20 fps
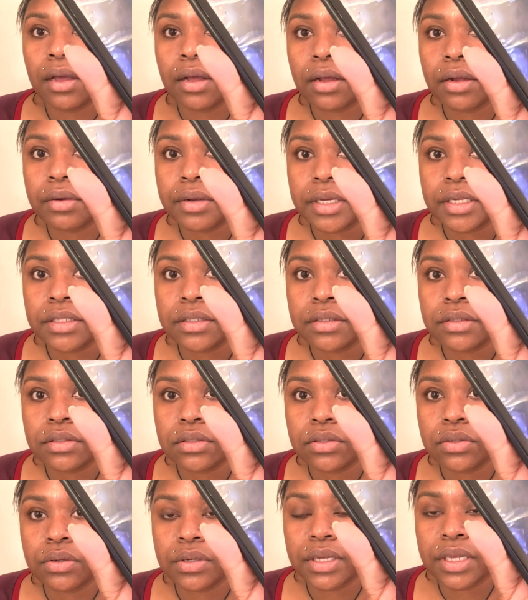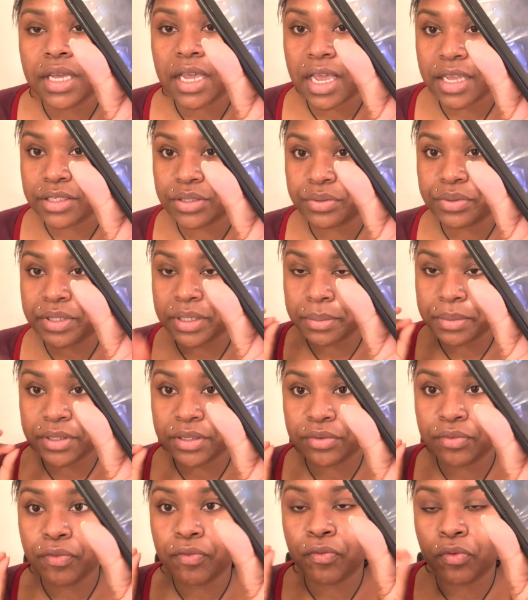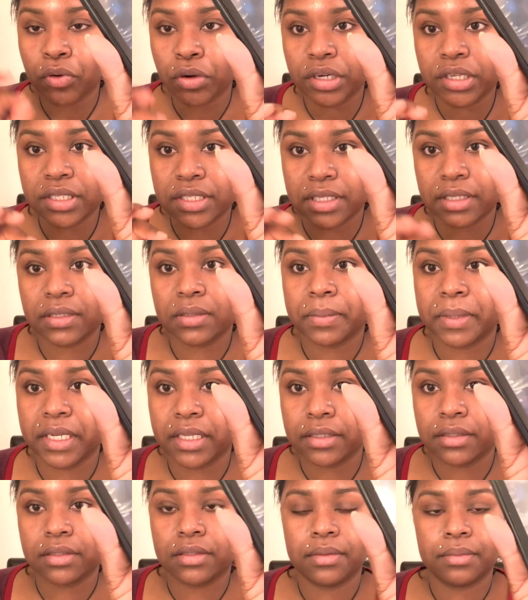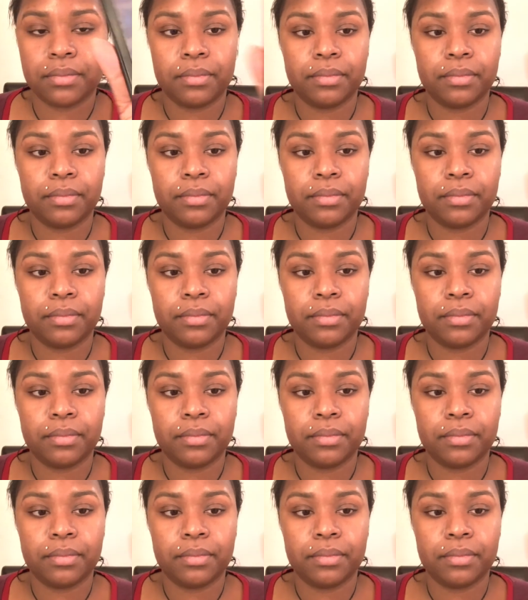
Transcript: All right, so it has already been 4 to 6 minutes.